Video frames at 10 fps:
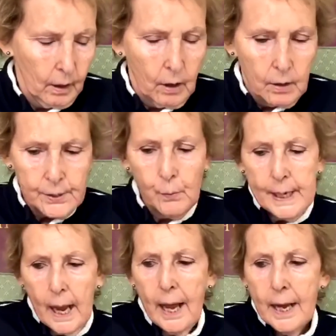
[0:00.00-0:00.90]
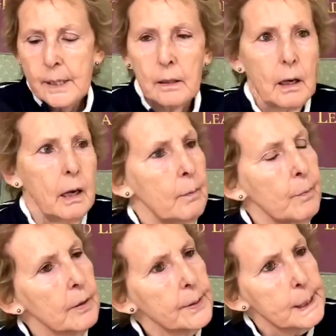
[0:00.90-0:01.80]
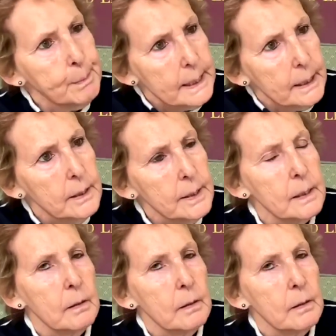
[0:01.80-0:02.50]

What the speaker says: So we had speakers,